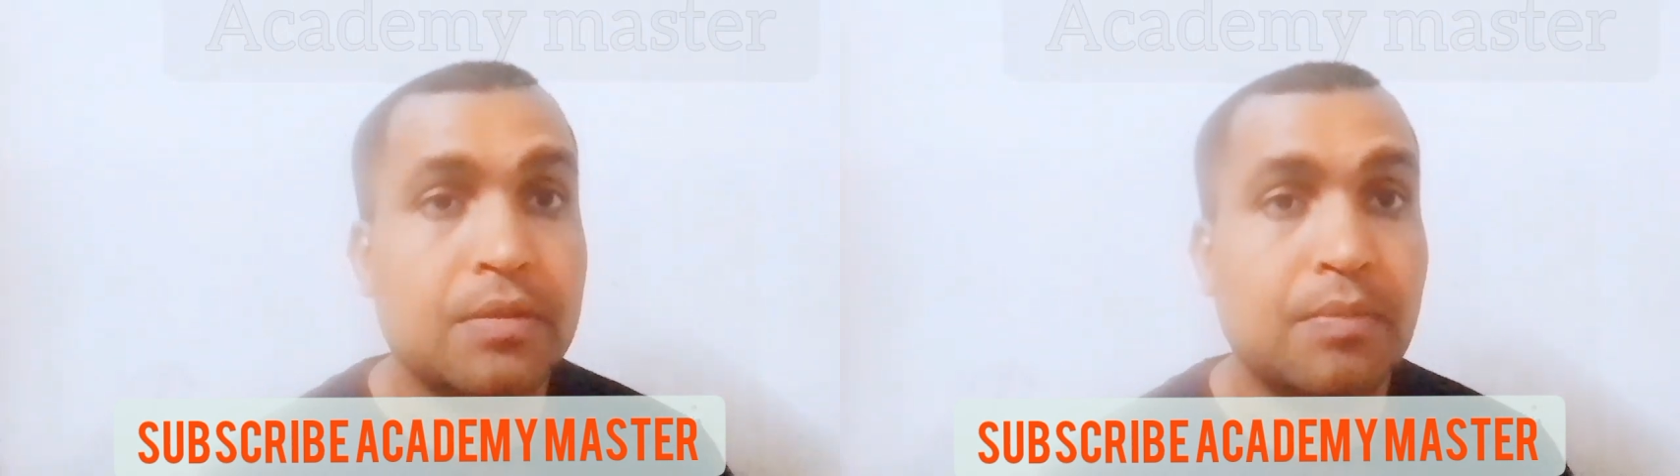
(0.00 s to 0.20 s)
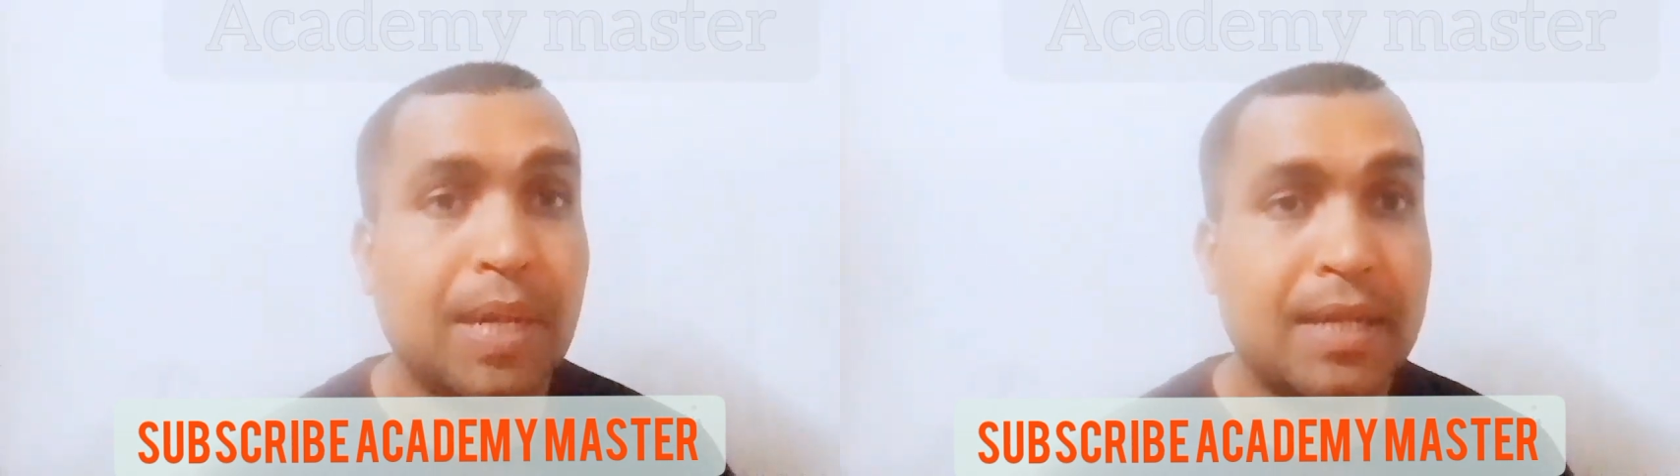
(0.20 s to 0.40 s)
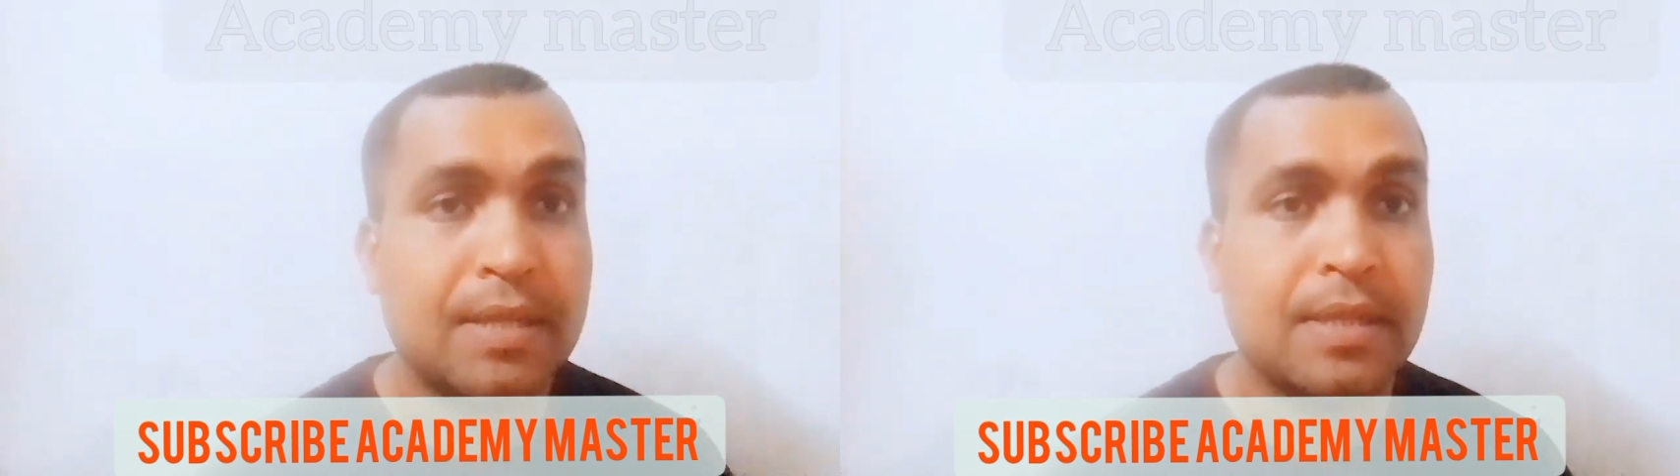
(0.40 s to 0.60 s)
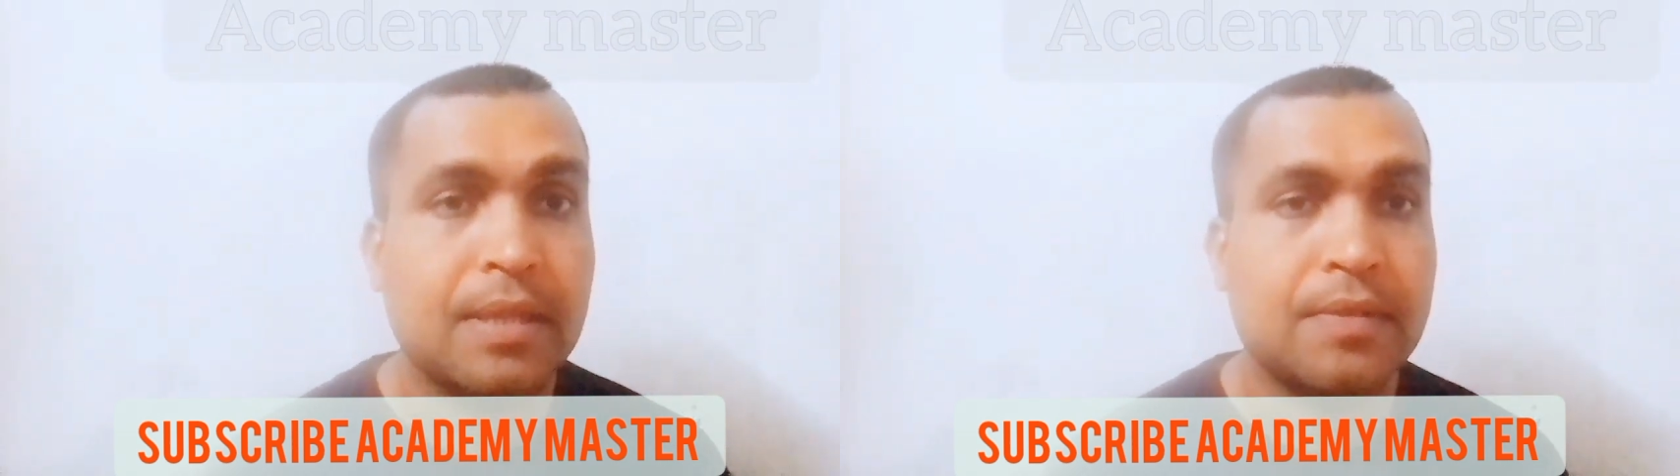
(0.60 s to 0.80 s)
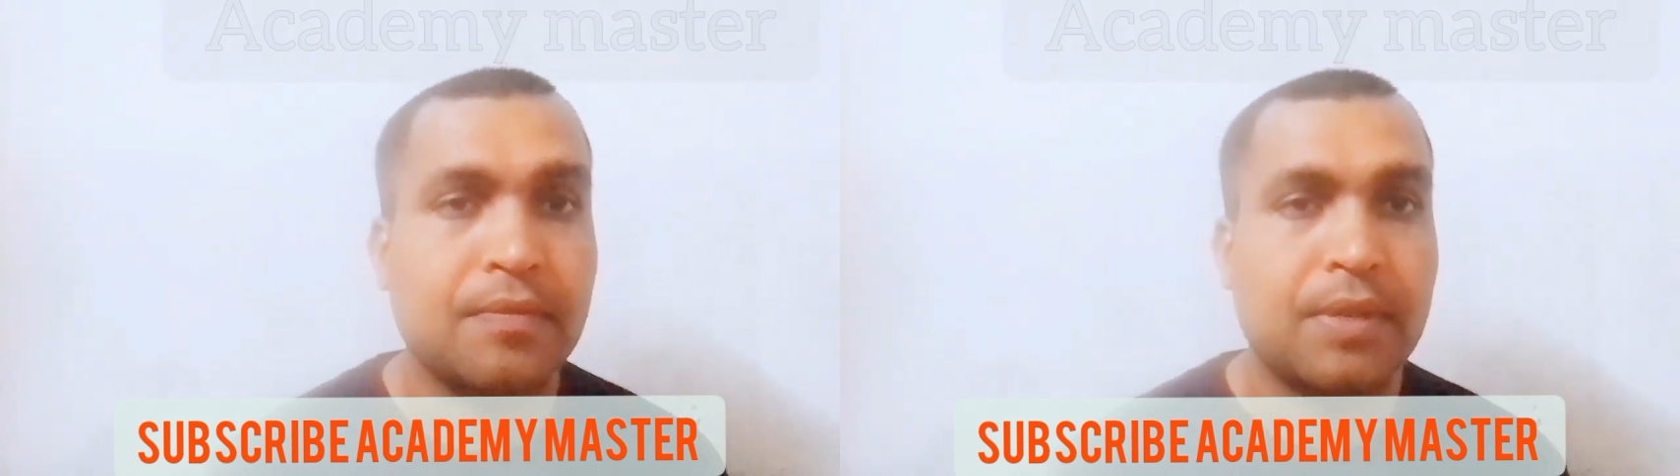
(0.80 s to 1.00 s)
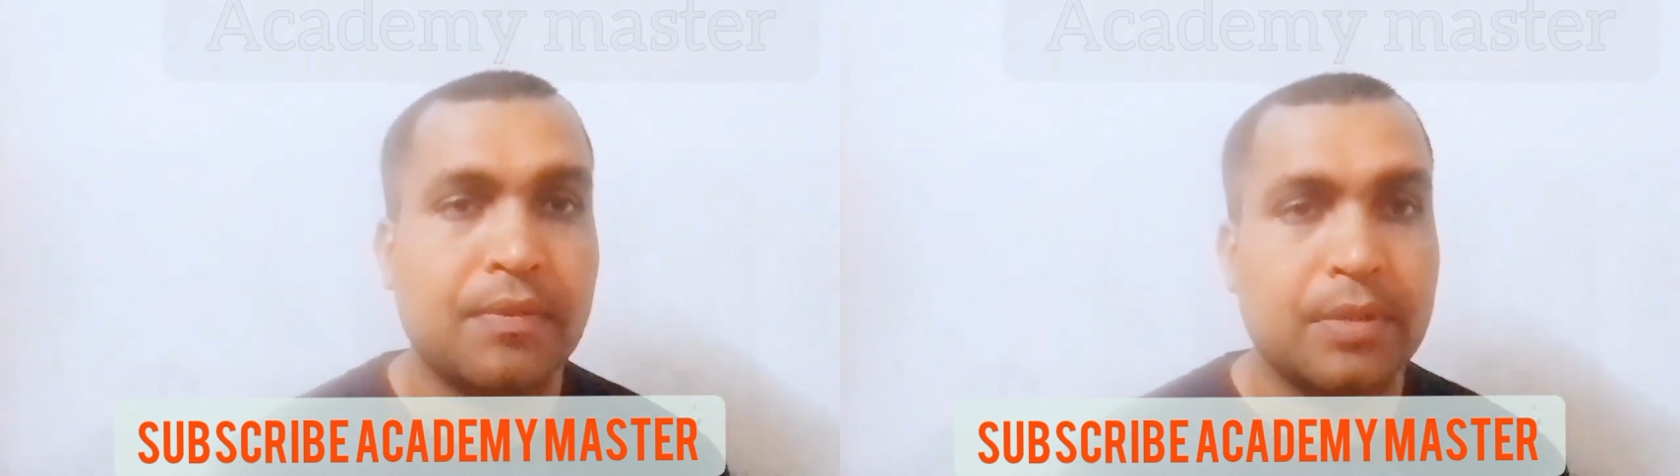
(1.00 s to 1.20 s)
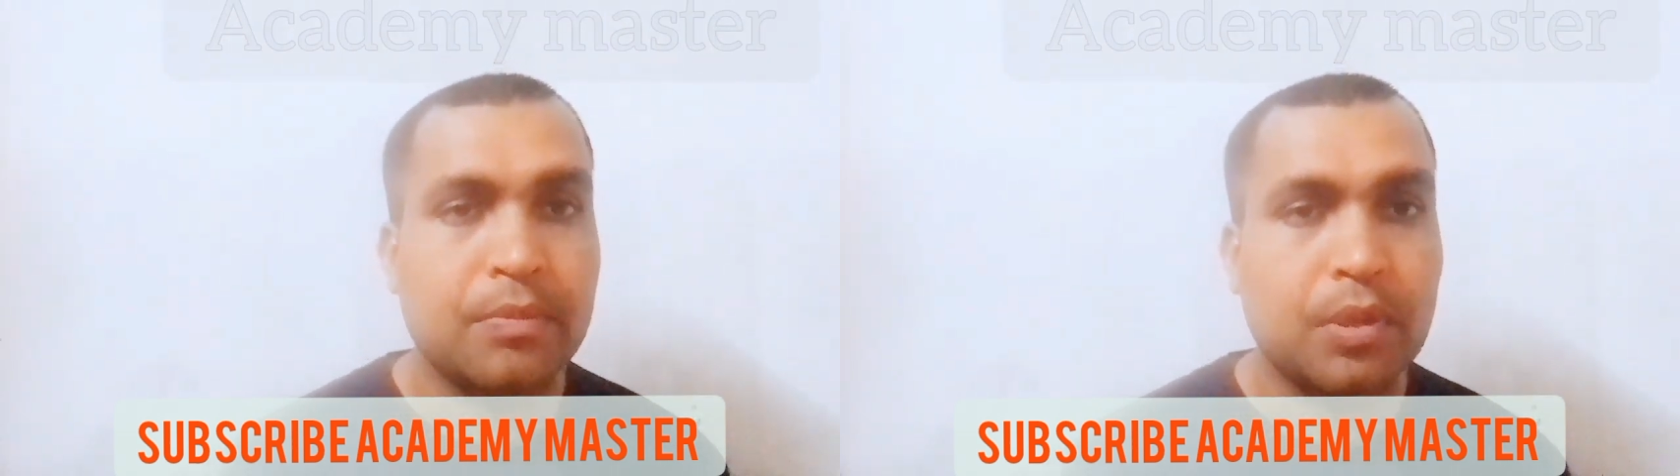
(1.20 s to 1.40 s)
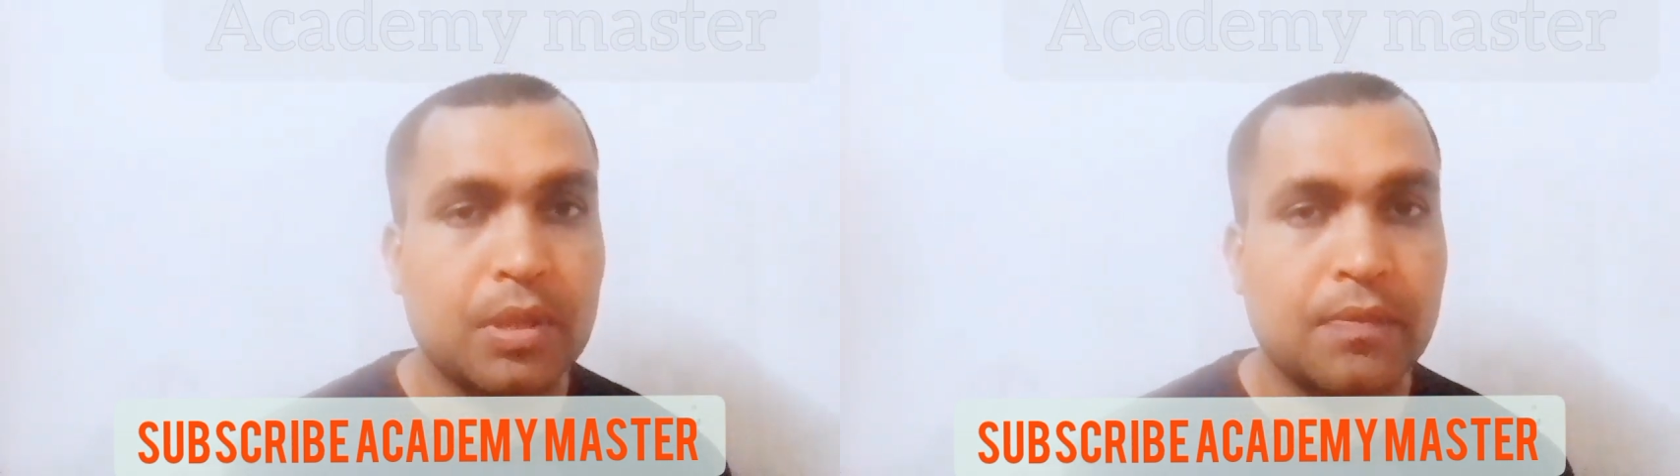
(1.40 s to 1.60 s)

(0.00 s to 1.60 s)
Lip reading: balancing is very important